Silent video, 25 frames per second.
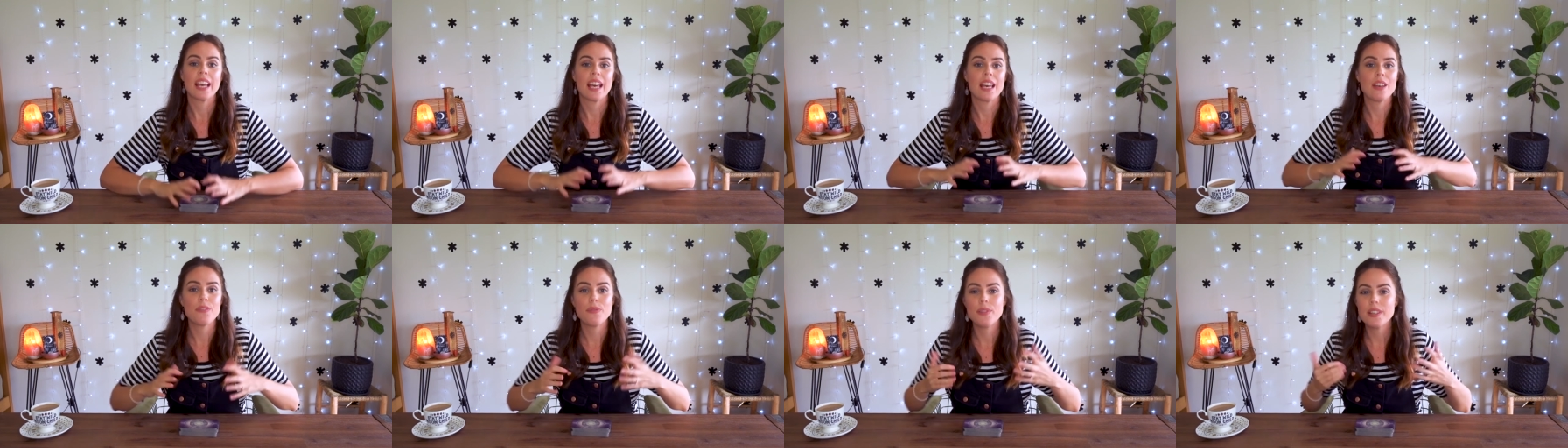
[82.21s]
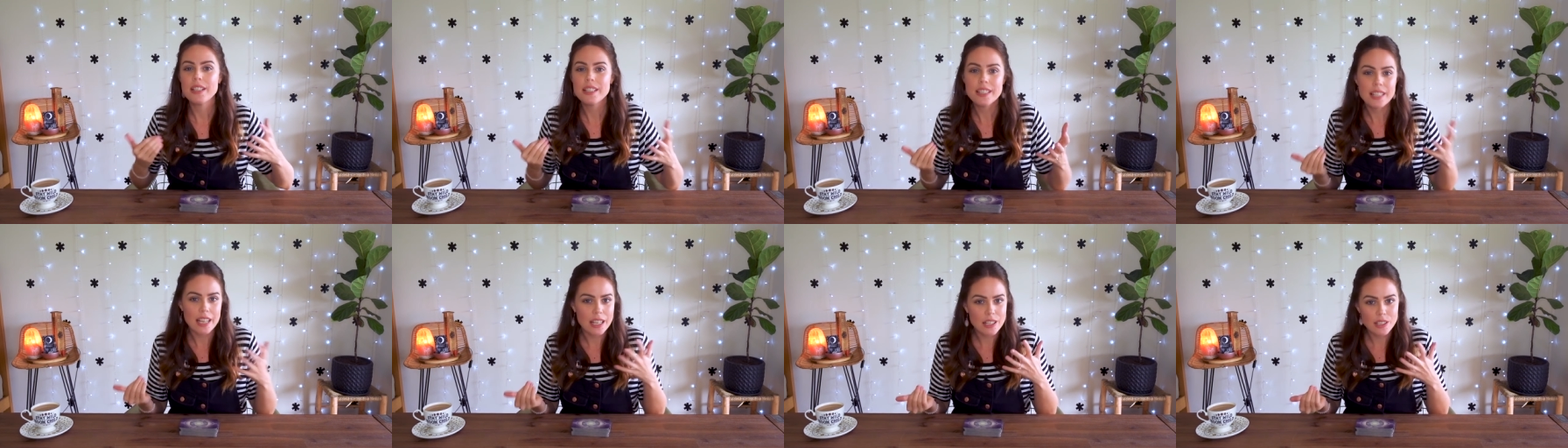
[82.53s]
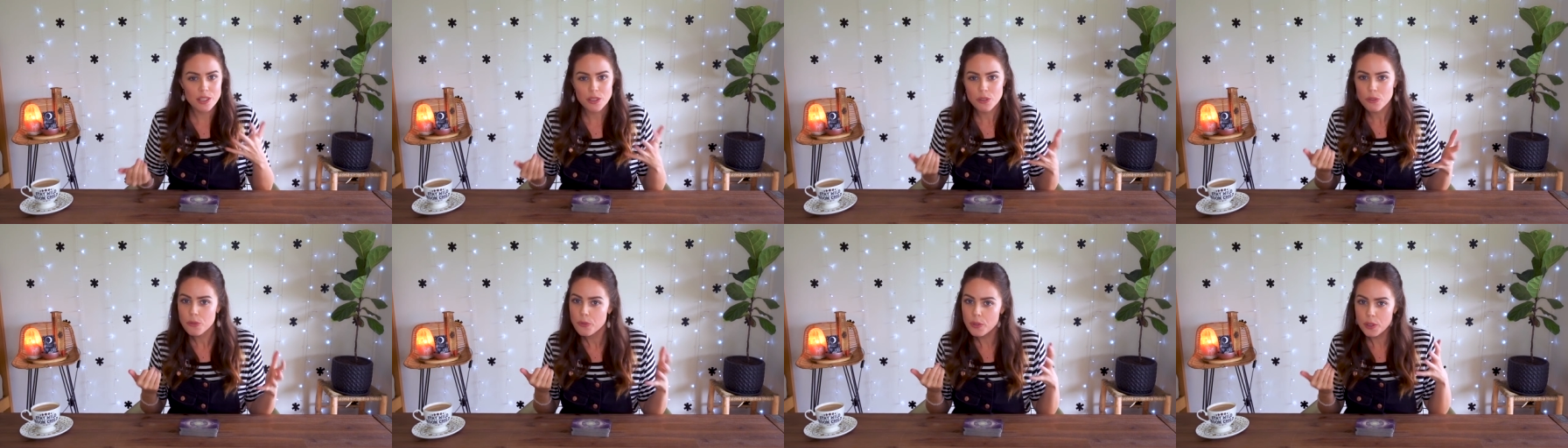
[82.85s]
If it
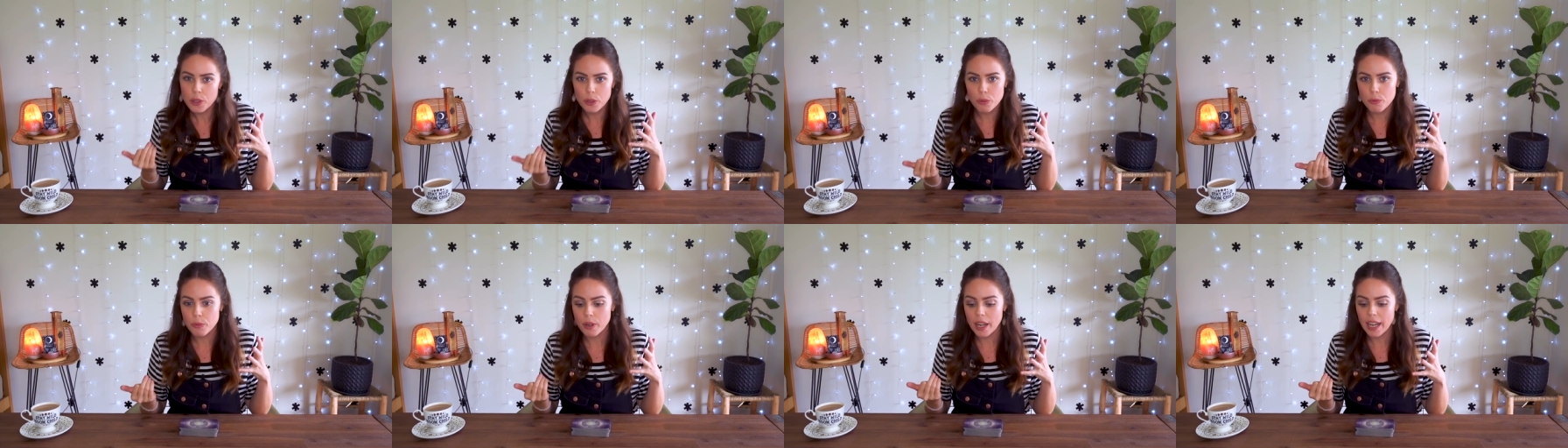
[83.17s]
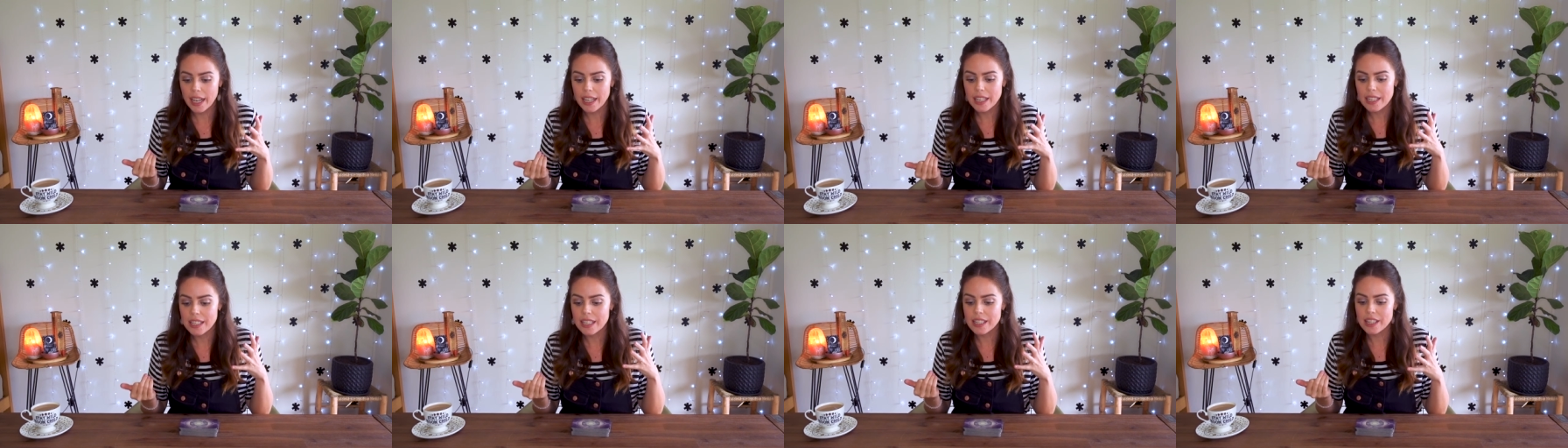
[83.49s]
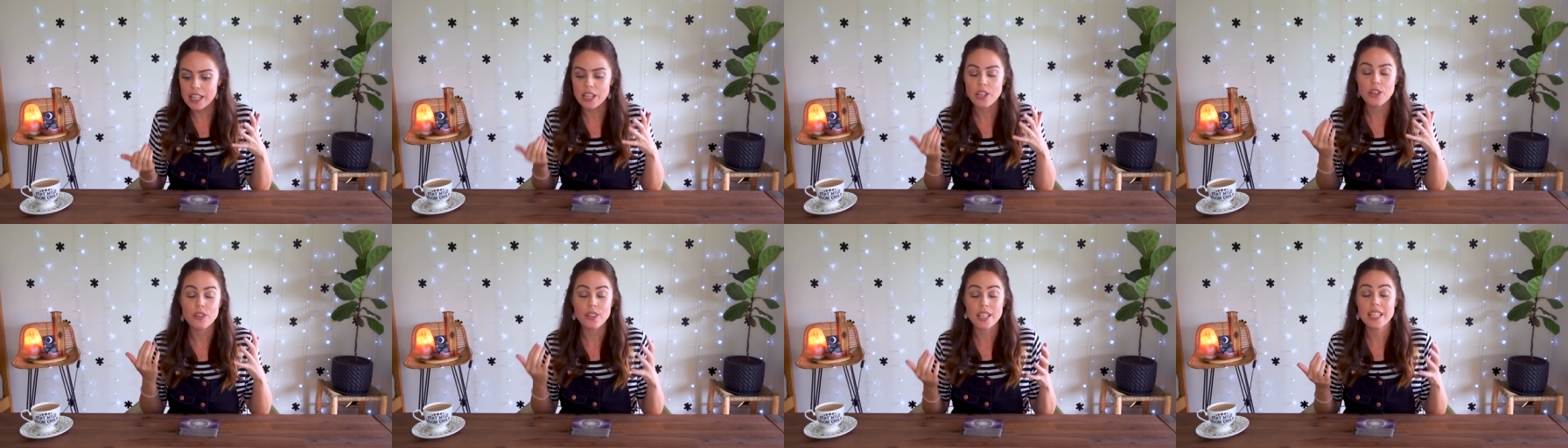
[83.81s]
doesn't feel right,
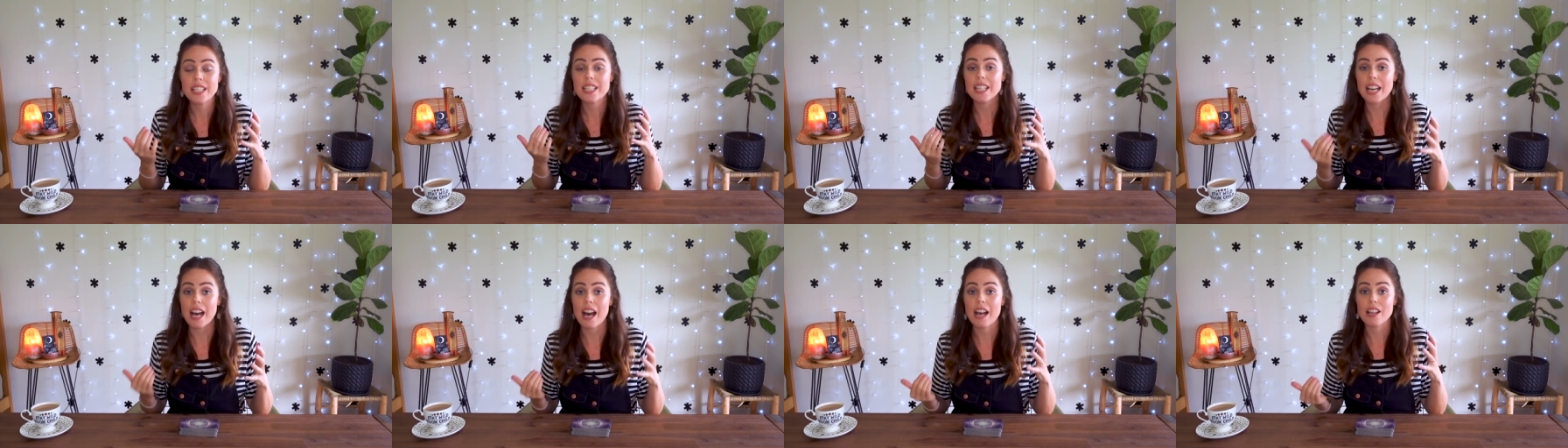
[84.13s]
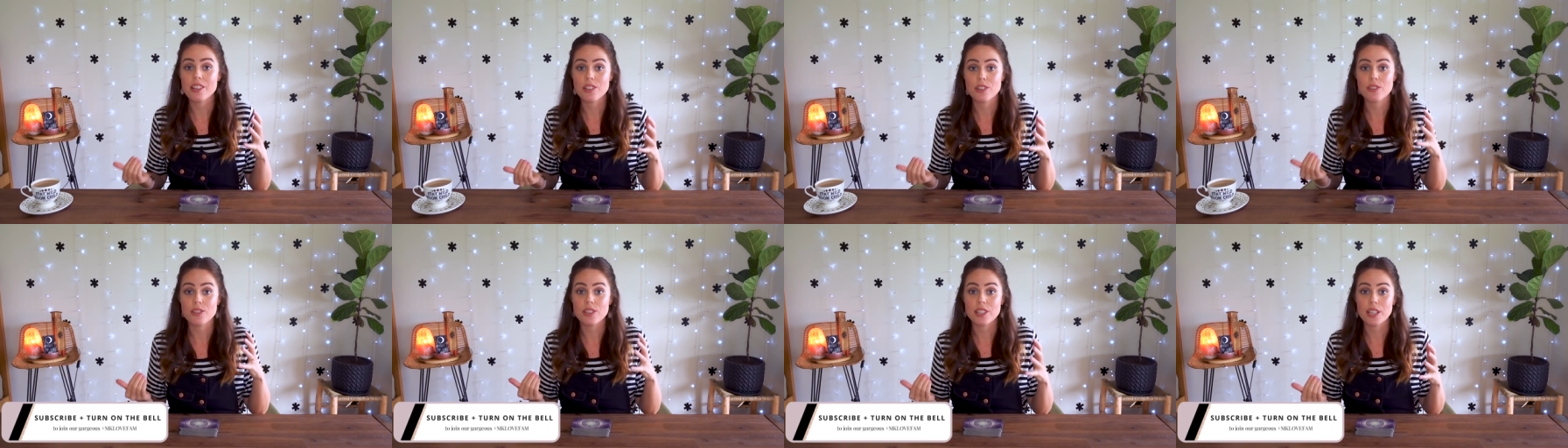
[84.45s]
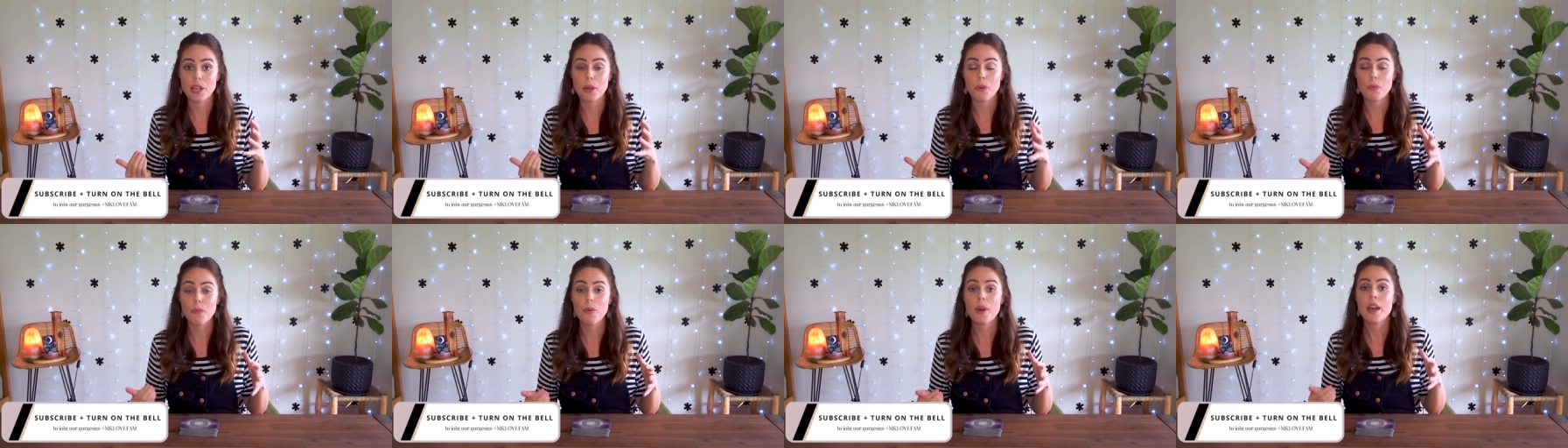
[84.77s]
then you need to ask
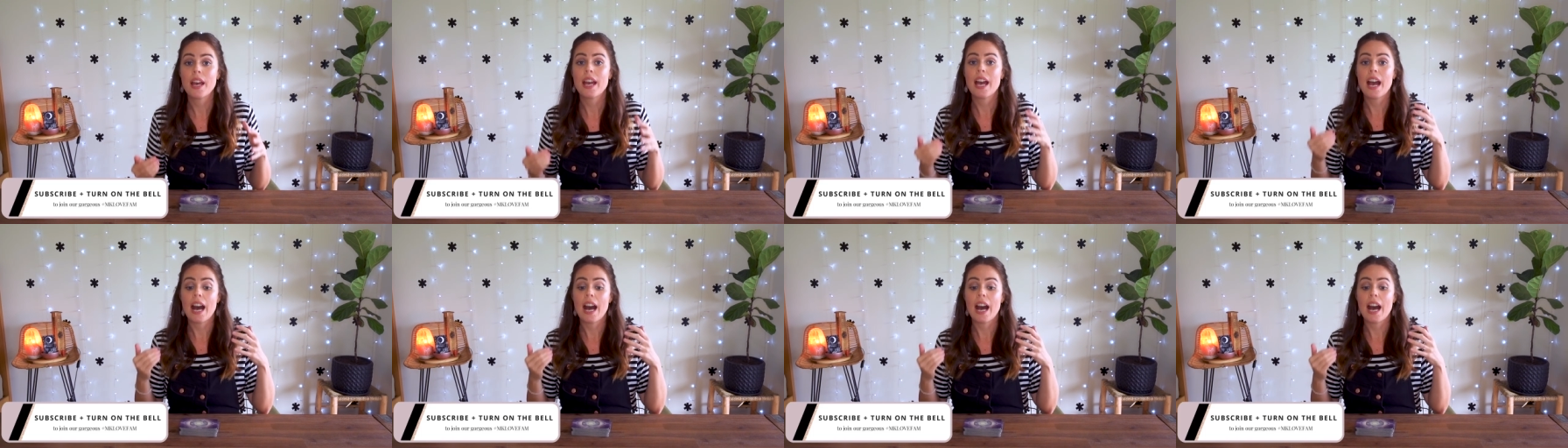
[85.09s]
yourself,